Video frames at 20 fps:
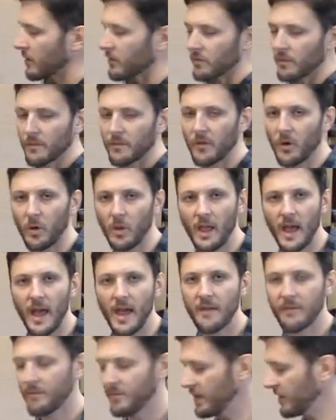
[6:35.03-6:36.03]
from
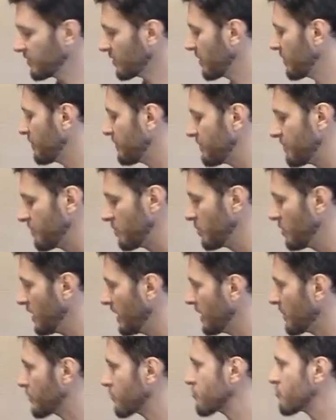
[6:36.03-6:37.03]
Voile. These are
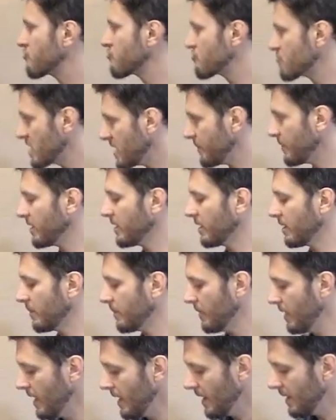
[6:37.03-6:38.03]
really
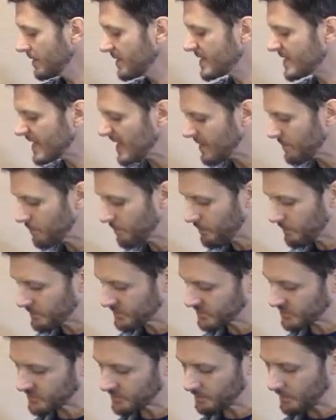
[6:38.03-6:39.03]
premium, deep
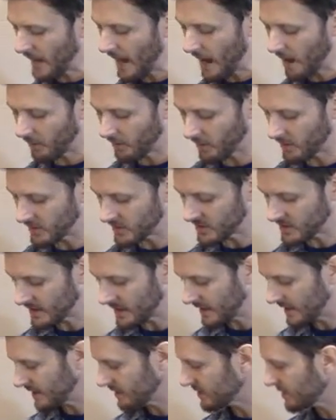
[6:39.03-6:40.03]
powder
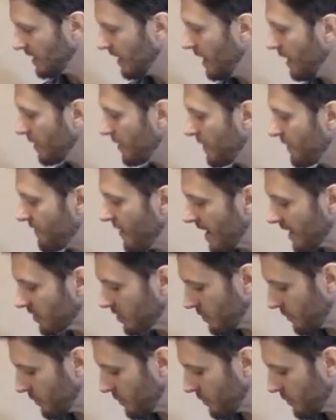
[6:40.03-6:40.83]
skis, the Vector